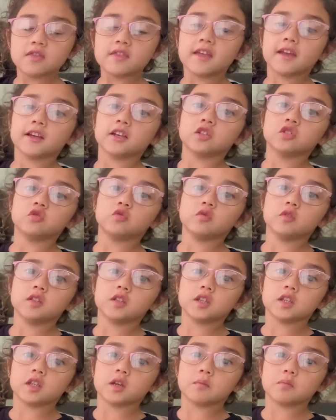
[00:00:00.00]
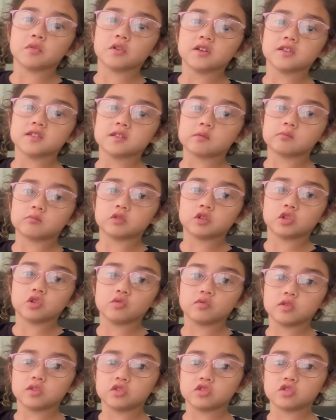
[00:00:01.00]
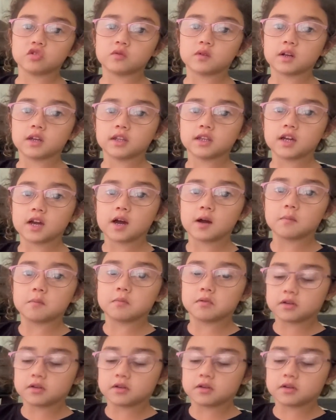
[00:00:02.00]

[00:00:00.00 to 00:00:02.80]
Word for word: Next, we're gonna place some glue into white cup.